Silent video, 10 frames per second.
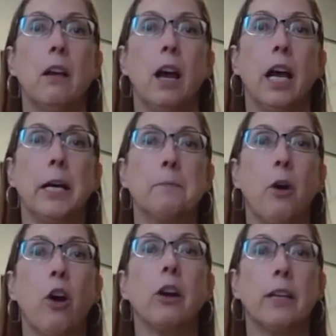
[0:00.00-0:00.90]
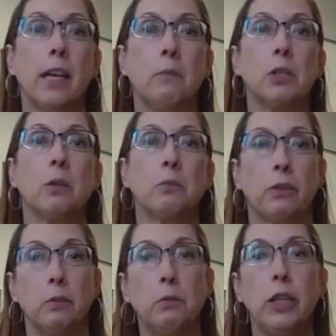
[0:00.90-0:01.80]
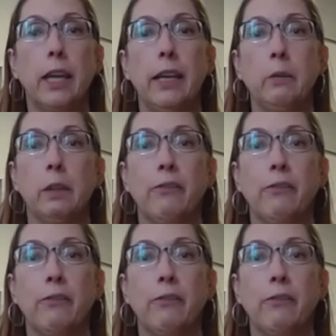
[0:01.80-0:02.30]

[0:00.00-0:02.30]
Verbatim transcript: um, our game in terms of communicating with